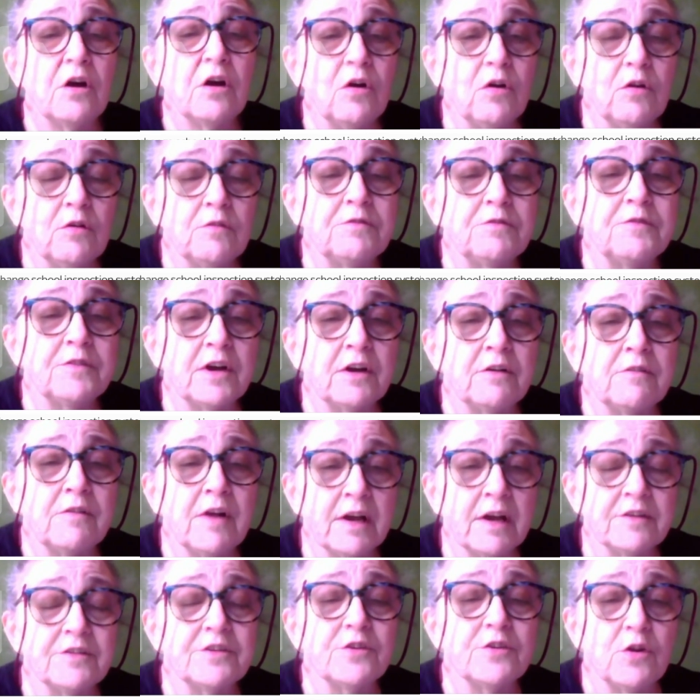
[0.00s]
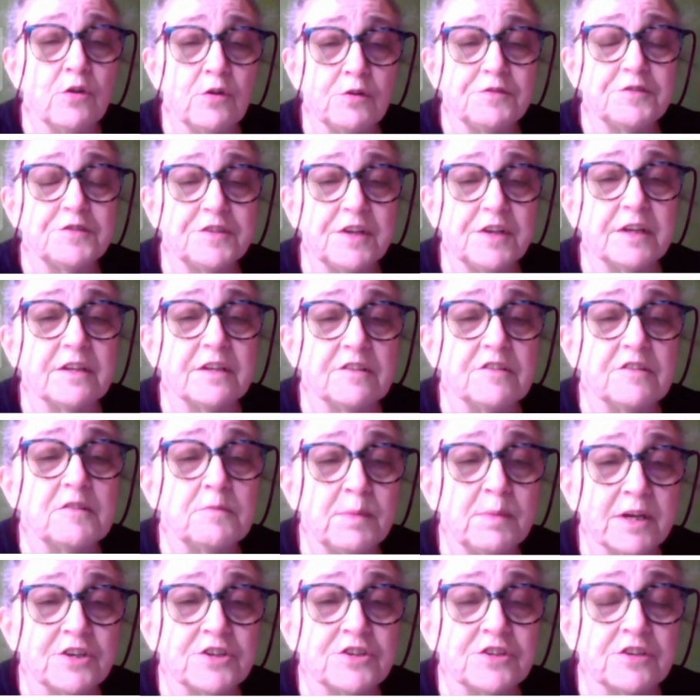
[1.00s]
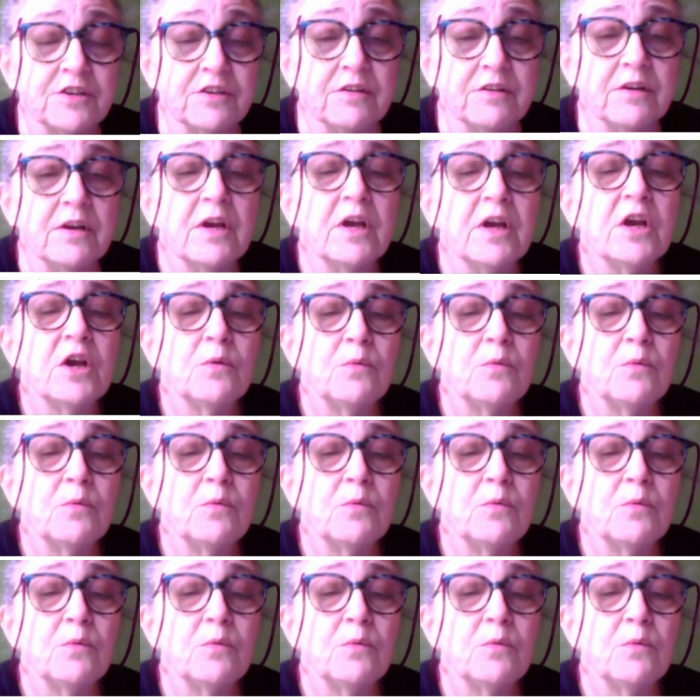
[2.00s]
of around an Ofsted inspection